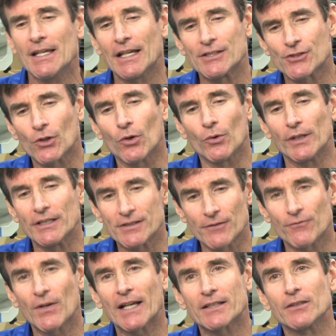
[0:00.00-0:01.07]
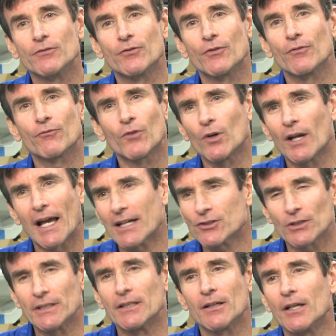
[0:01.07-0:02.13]
And so it's effective for
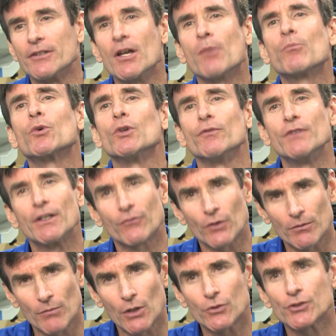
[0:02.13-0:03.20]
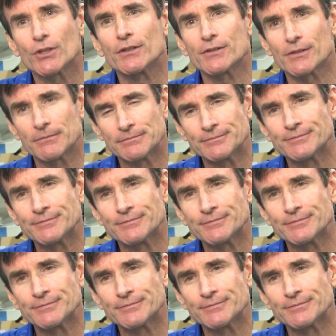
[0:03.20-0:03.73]
actually a number of different motions.